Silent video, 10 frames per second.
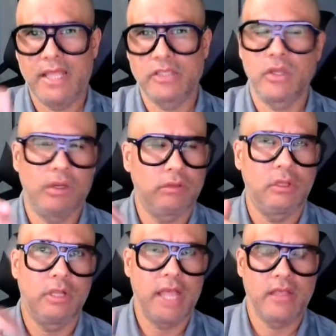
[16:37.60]

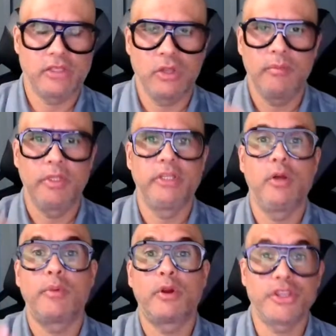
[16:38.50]
hands-on, not hands-on, but
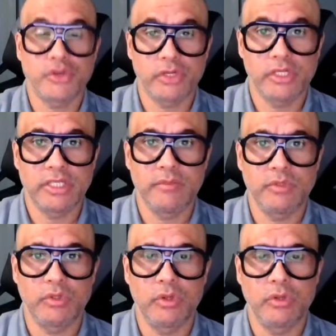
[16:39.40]
the operational
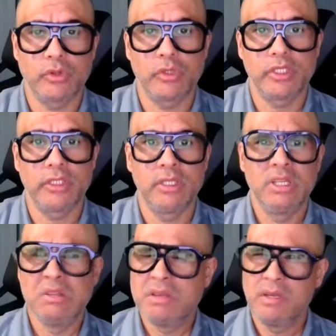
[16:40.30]
team to go through it.
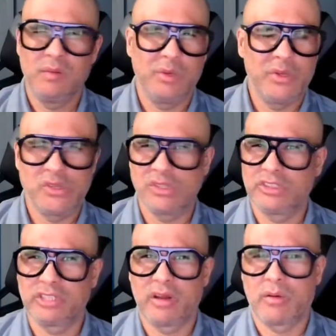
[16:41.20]
We
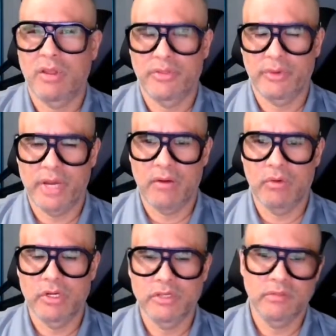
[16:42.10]
usually stay around 3
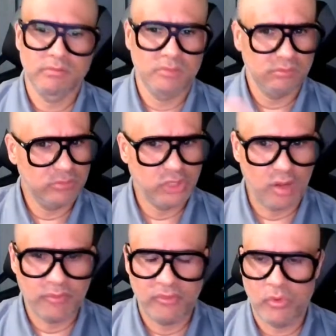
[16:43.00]
hours,
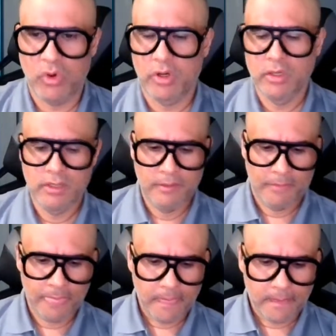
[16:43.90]
top four.
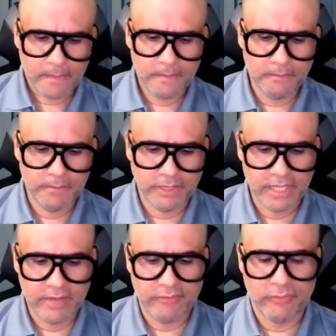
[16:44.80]

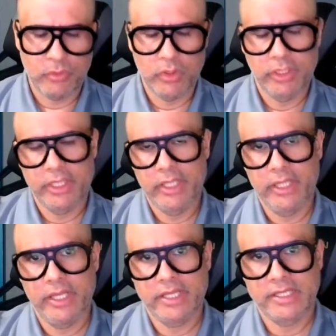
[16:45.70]
But then for
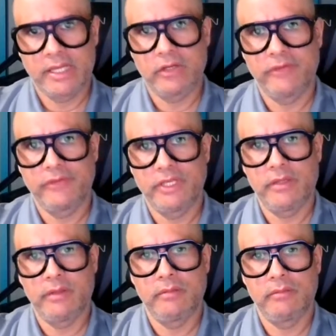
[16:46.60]
the executive
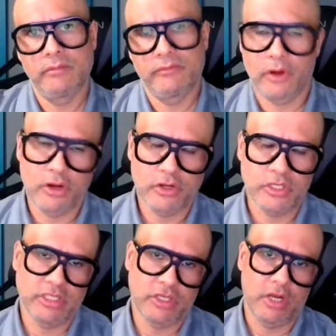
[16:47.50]
team,
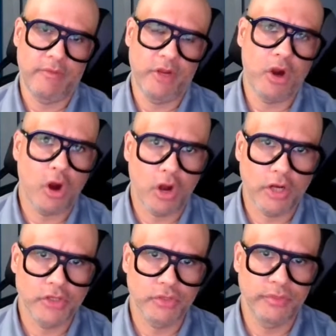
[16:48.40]
first, it's going to be
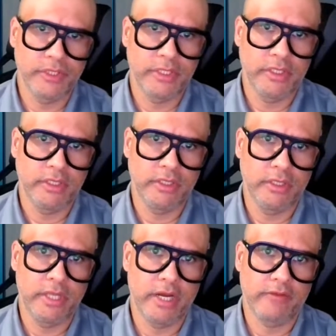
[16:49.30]
hard to be
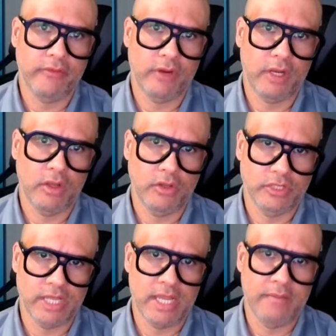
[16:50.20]
there for a
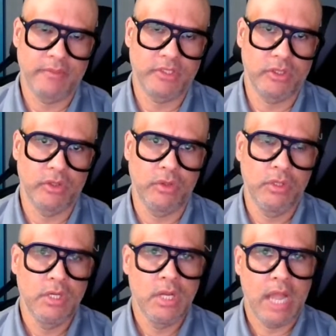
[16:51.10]
long time.
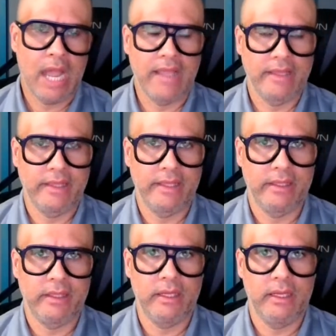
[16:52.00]
So I
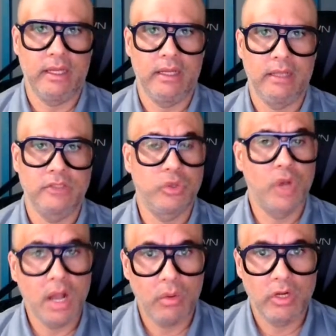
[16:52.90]
think
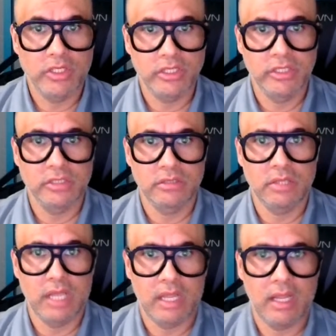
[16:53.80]
2 hours
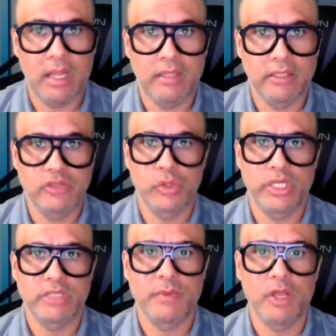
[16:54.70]
is the
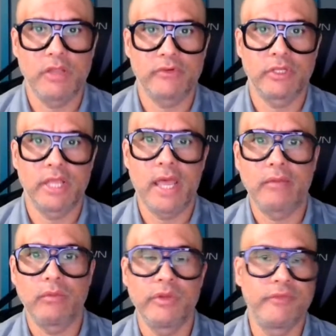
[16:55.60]
sweet spot for
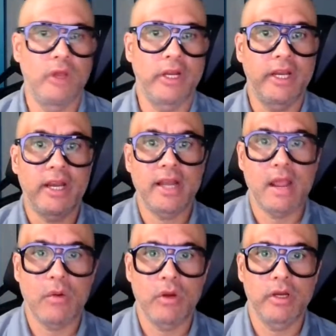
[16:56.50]
that. We've done it in an
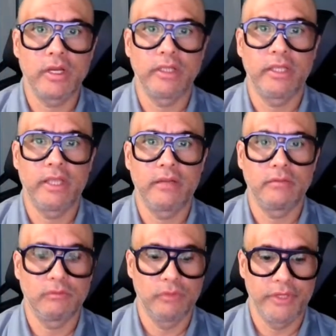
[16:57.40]
hour, and
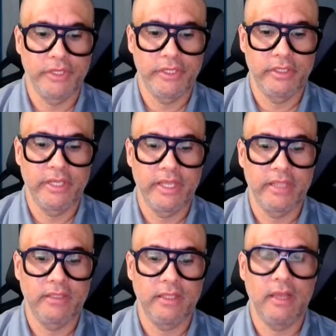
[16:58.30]
then we
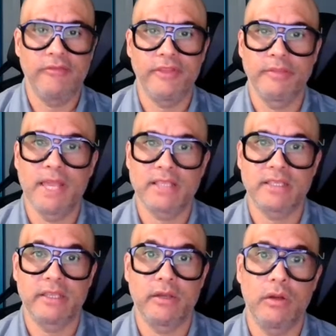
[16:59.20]
get
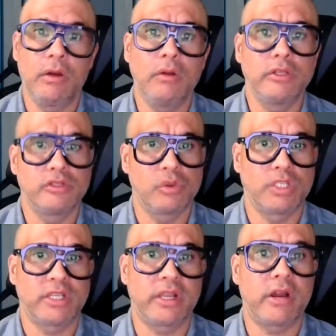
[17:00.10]
feedback saying, "Oh, this
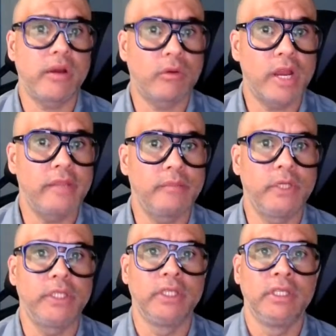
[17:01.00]
was
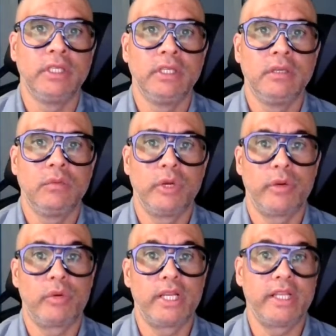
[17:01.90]
great, but
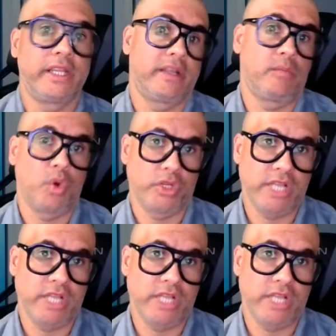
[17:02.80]
we really needed